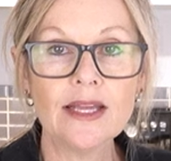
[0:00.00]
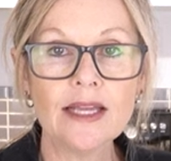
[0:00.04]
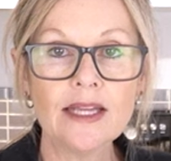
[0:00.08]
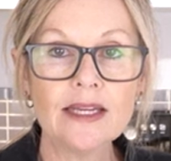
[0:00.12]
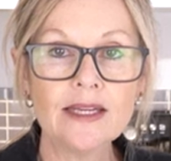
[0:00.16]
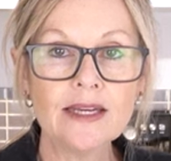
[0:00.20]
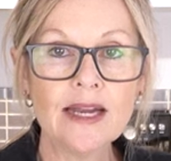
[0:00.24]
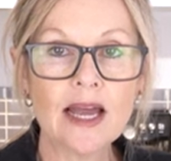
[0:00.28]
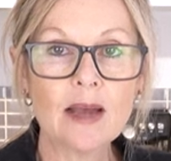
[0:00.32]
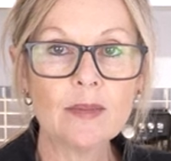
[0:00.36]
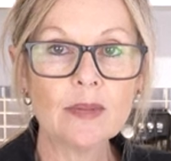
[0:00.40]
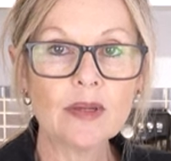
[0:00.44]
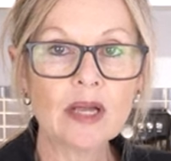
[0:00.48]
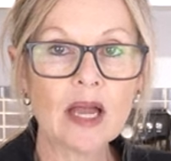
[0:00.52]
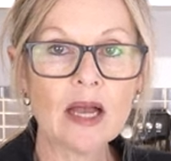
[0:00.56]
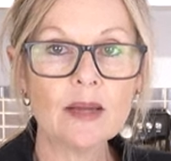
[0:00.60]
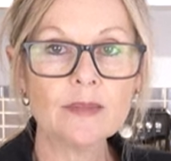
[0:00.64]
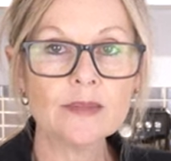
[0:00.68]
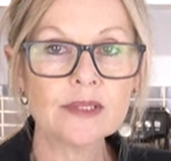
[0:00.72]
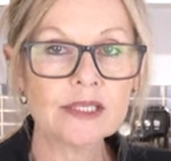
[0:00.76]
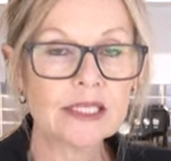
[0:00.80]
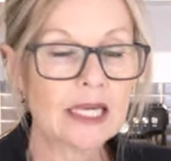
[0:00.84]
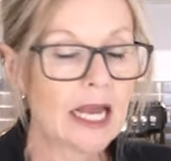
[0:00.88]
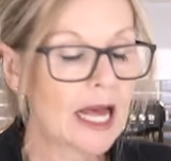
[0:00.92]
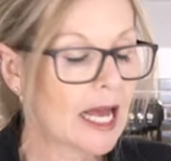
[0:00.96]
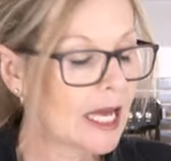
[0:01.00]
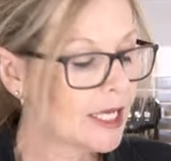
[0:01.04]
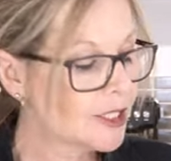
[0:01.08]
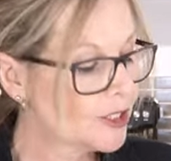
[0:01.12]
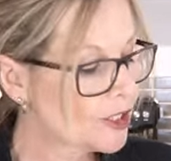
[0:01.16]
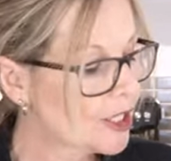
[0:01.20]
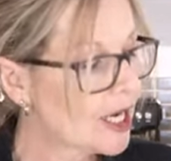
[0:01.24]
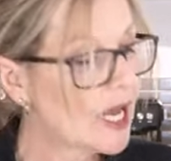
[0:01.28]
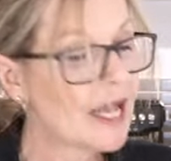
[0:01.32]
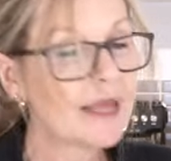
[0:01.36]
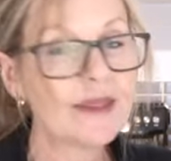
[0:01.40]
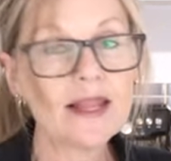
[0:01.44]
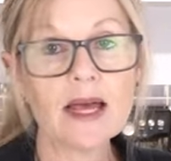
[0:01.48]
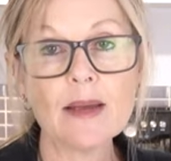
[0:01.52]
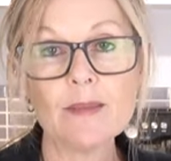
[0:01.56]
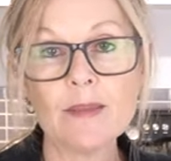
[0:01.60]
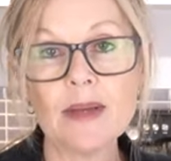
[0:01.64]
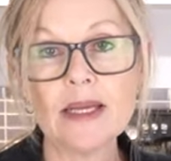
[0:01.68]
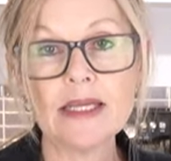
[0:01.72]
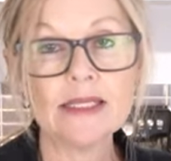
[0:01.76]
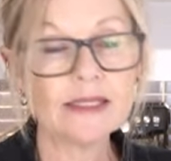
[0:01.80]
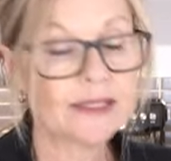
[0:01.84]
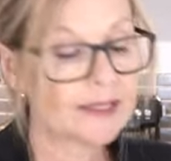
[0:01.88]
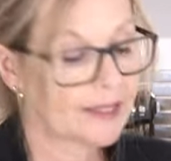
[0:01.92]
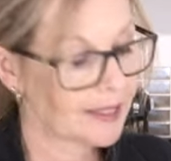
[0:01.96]
it now becomes large, and that
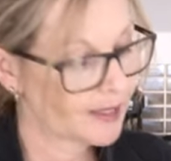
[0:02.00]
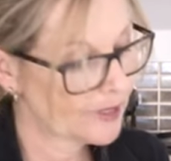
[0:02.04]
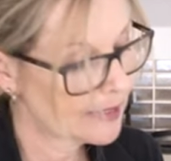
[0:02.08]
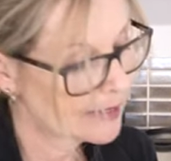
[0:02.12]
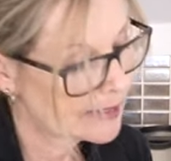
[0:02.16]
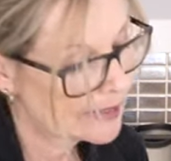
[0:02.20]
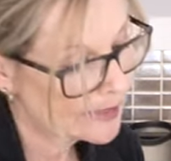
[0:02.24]
means that